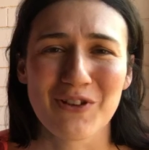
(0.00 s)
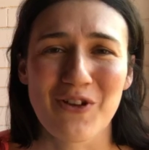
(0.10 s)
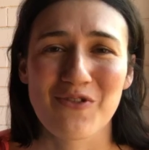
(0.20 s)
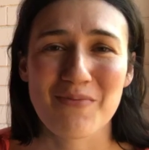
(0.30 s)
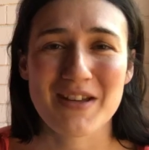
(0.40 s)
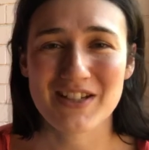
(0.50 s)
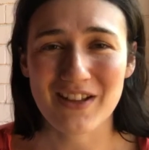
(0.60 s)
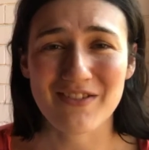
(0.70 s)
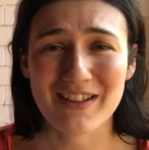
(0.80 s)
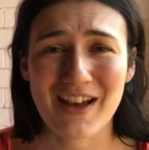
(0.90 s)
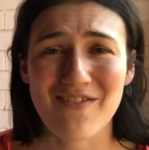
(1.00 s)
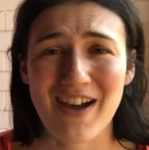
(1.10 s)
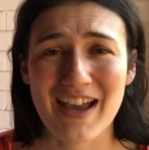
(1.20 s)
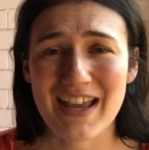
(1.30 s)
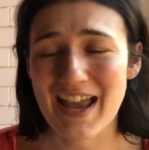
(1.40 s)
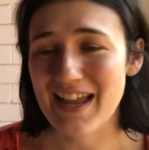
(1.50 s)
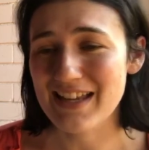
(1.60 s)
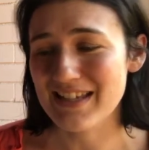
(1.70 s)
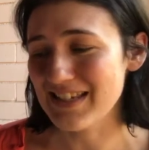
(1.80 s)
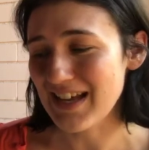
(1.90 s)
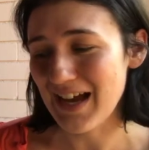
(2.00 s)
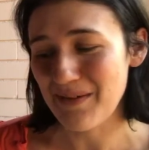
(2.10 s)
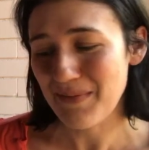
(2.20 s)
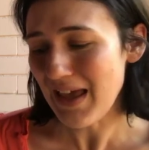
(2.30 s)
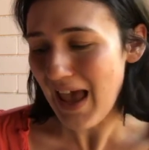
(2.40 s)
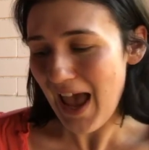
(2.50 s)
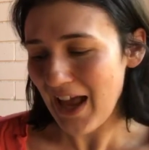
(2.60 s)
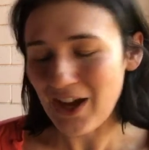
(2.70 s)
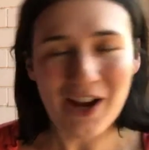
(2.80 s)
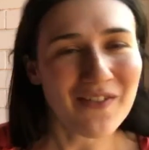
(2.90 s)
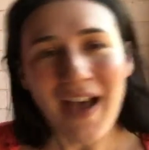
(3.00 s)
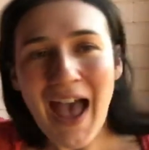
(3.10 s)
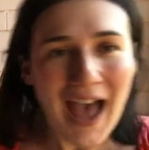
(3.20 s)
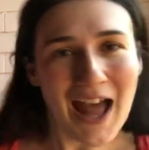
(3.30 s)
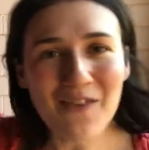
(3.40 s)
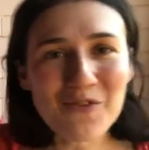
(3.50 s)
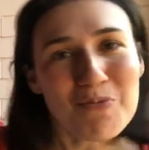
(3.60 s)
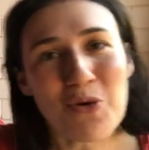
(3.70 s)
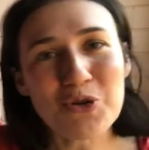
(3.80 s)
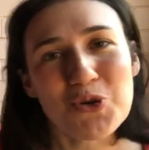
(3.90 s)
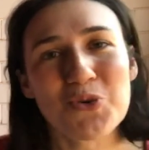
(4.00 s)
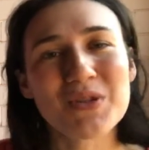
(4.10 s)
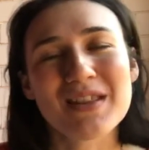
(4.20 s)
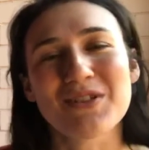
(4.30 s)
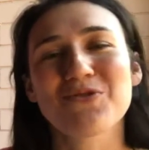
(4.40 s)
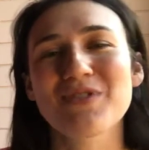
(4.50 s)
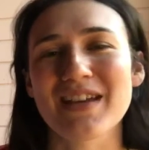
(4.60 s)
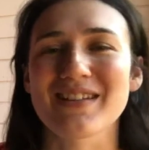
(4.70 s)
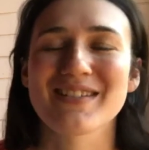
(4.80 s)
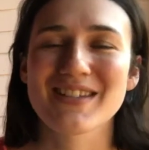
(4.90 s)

of learn from each other in that way, and kind of add a few more tools in the toolkit.